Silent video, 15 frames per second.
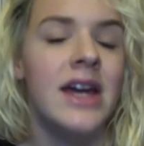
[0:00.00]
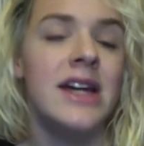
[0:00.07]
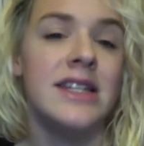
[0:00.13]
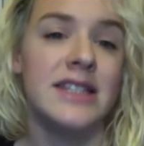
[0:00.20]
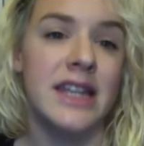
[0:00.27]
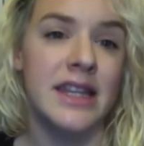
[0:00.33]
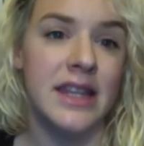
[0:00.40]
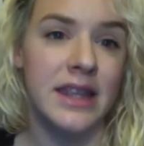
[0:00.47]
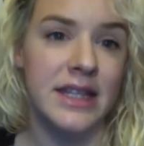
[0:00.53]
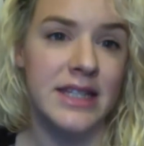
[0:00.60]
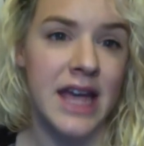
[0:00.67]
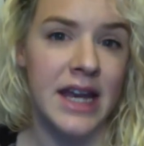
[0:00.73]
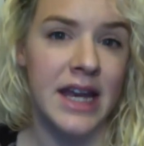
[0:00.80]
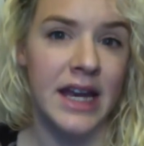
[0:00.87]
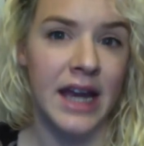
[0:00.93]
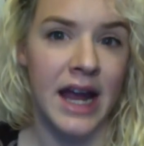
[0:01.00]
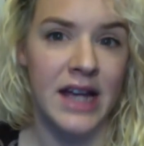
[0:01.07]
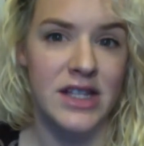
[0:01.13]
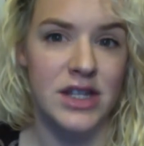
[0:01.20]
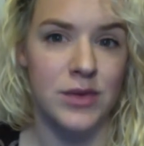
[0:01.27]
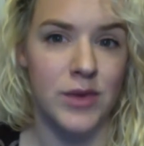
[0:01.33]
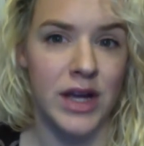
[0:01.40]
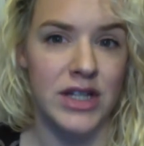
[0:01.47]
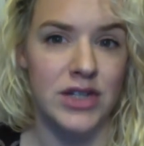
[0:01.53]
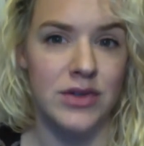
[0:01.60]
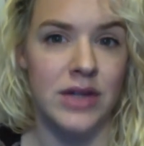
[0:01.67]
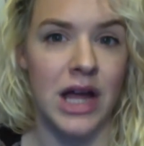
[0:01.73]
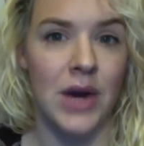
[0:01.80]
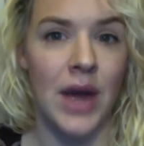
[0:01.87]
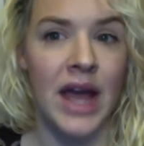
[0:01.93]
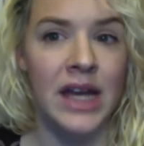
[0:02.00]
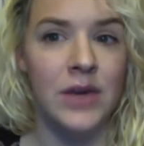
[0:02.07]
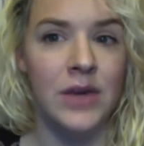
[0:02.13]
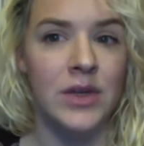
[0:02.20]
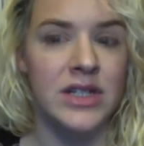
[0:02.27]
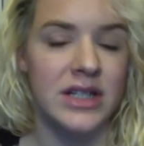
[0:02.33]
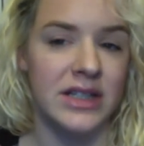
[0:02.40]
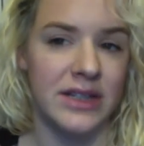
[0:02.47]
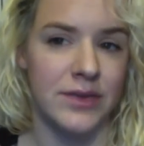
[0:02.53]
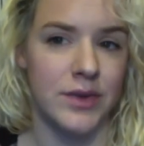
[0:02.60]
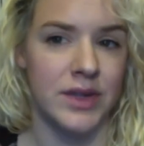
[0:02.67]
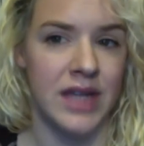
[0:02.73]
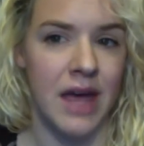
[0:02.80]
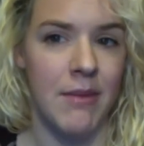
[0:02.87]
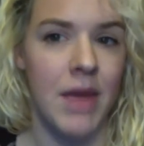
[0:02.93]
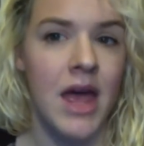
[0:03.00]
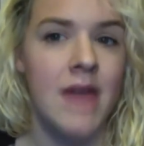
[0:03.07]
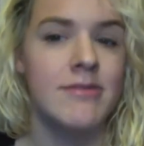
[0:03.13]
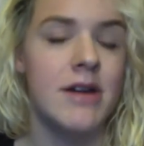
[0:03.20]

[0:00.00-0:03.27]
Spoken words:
state that the tenant has the right to allow anyone to live with them,